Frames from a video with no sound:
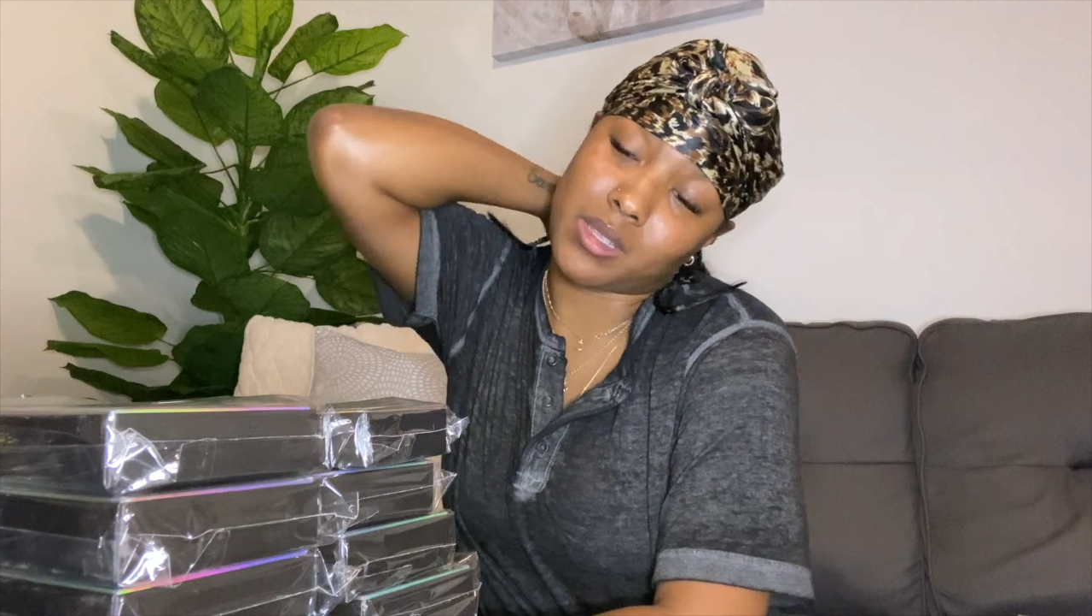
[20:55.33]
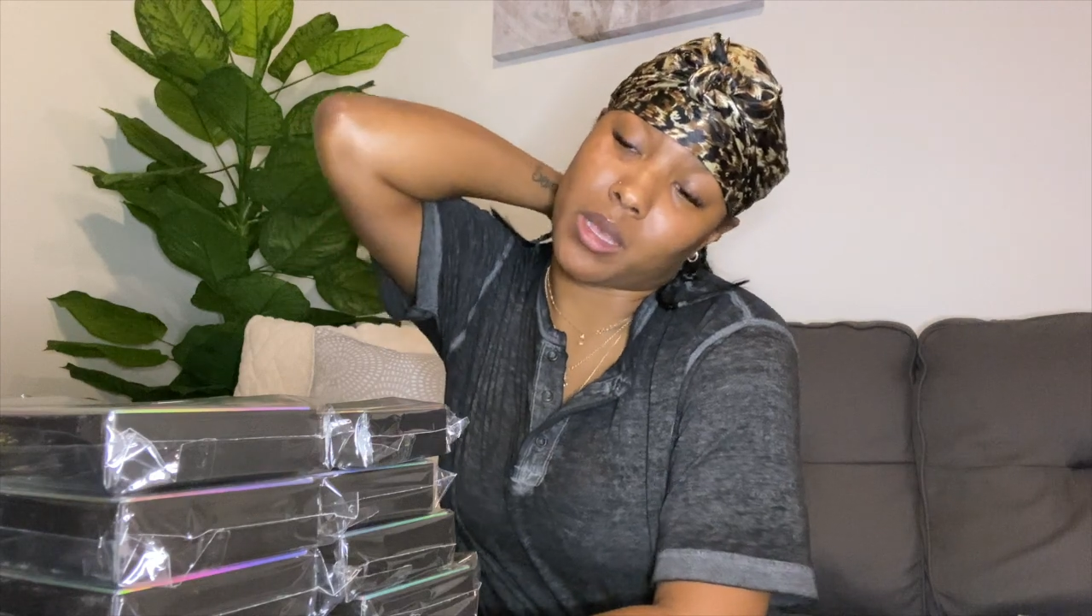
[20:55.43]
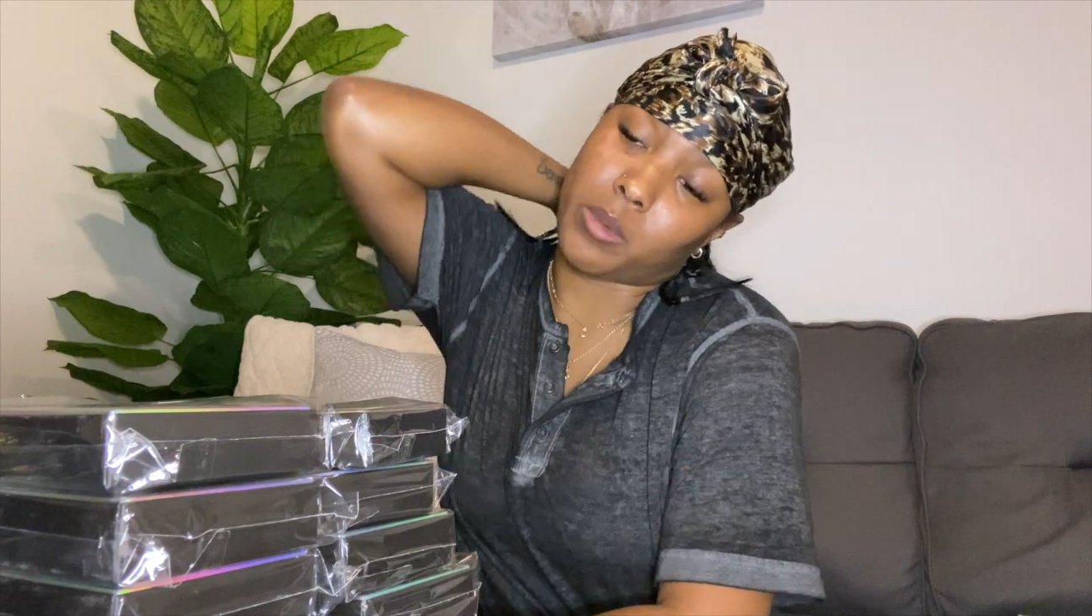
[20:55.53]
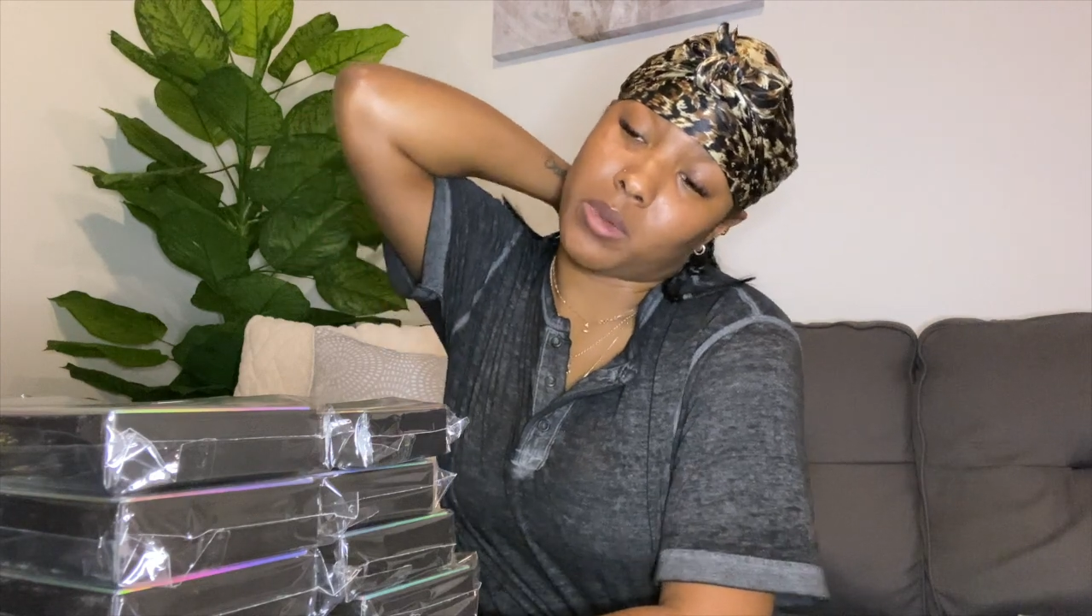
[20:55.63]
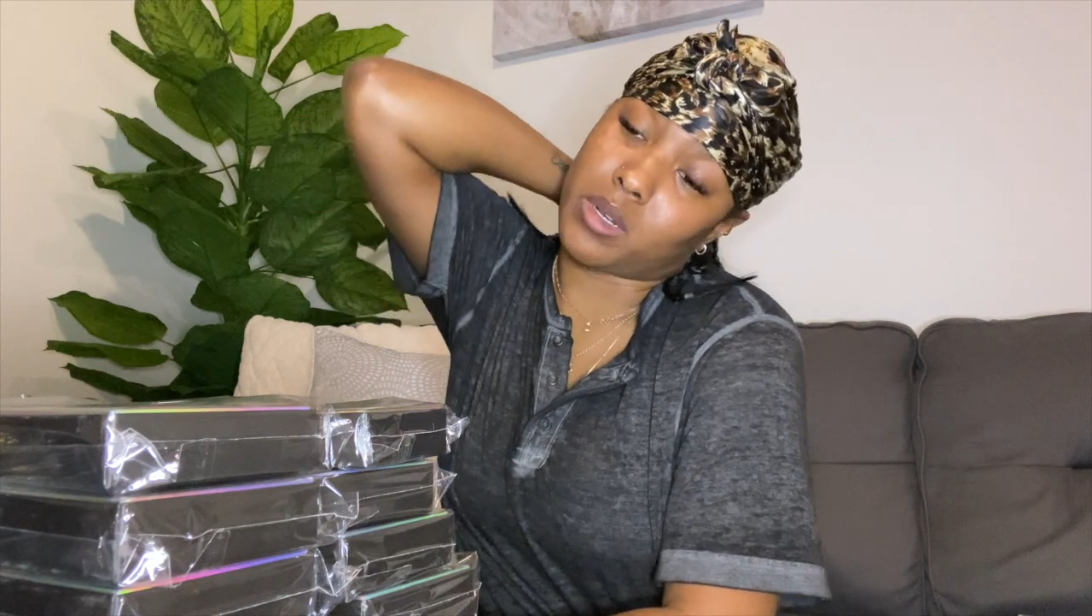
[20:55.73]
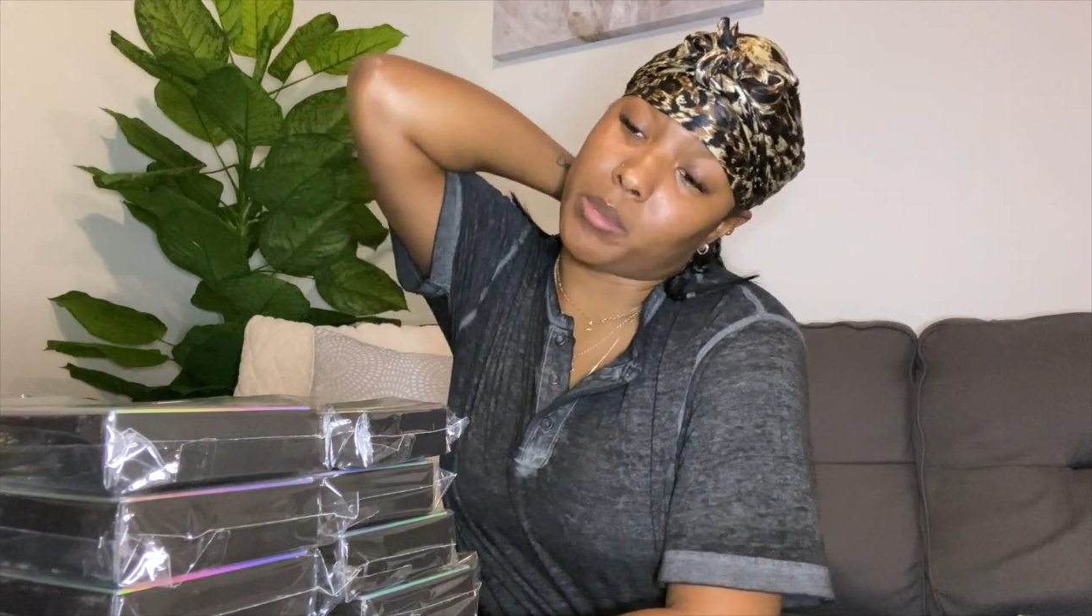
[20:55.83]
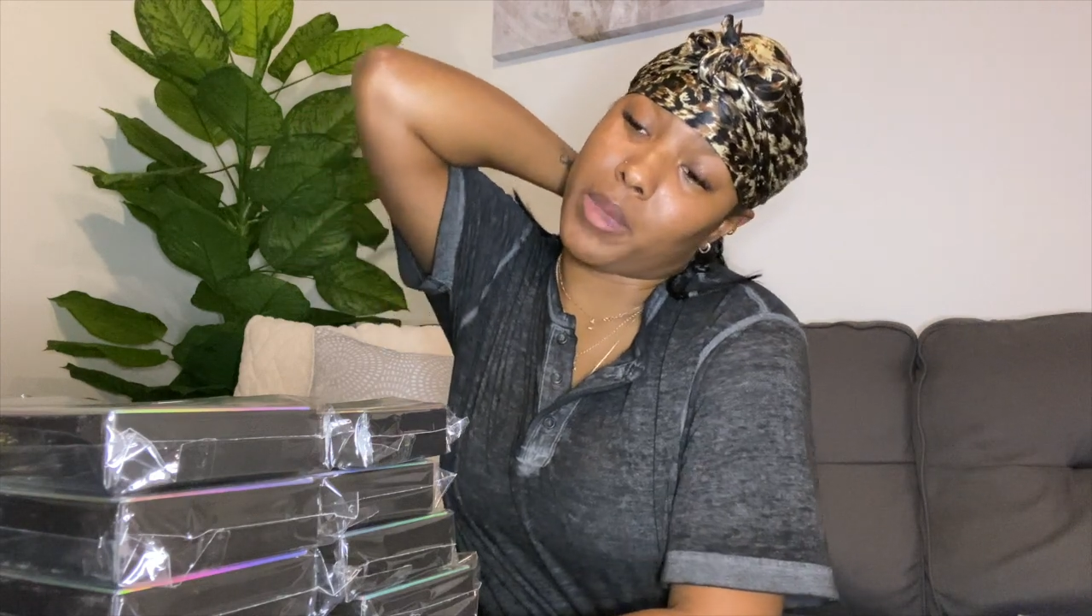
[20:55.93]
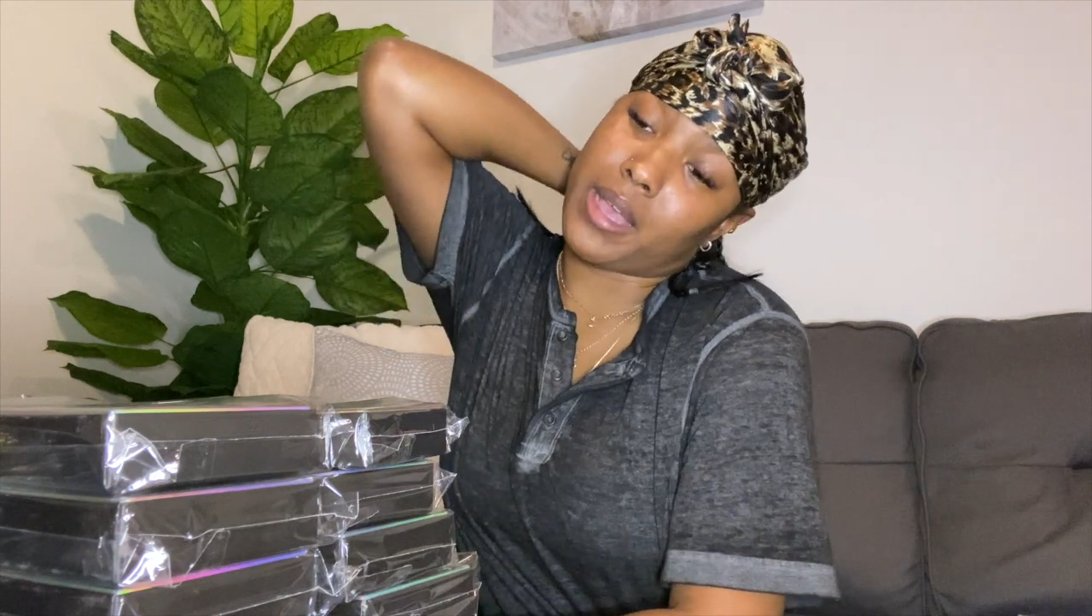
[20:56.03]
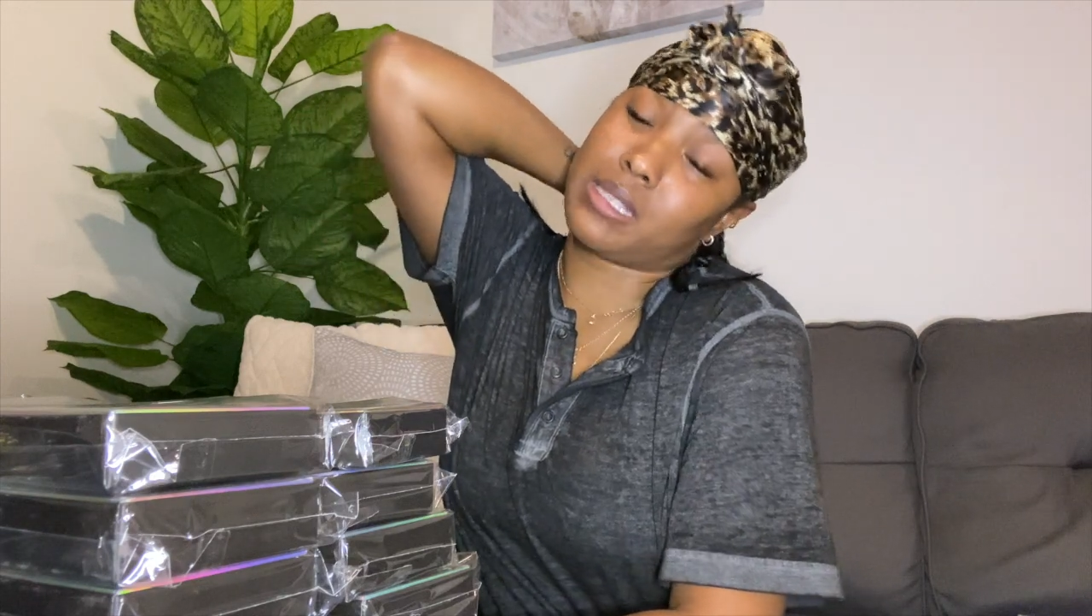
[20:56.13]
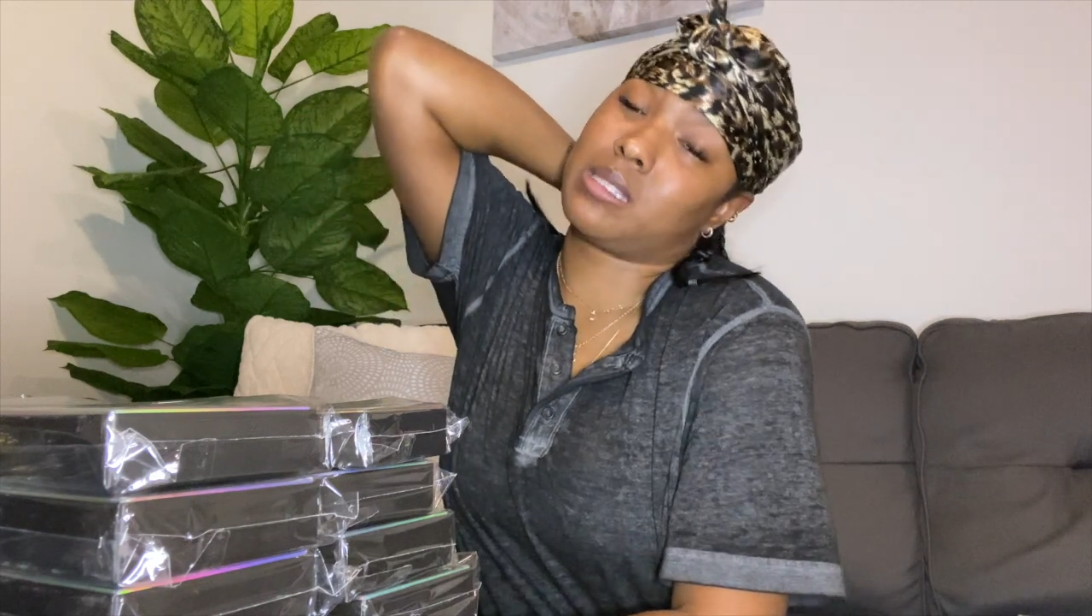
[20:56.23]
that wanna
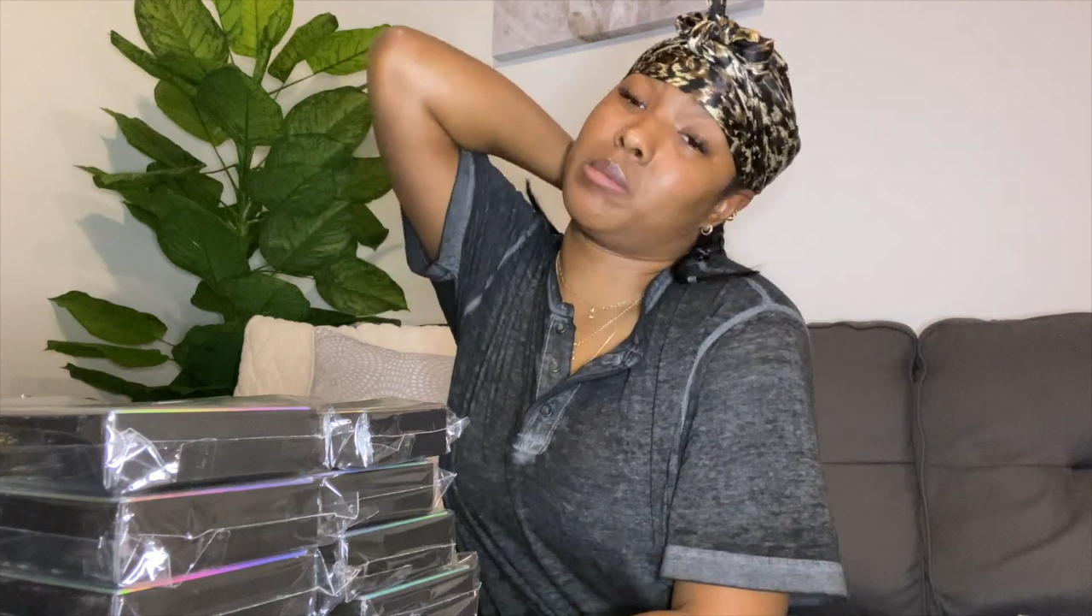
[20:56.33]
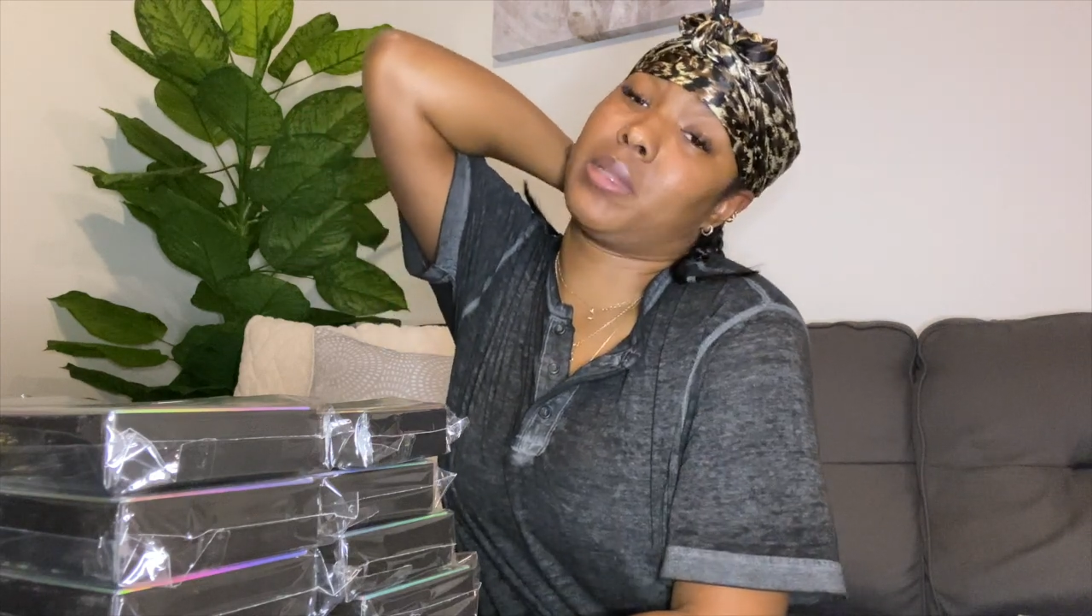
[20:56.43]
buy some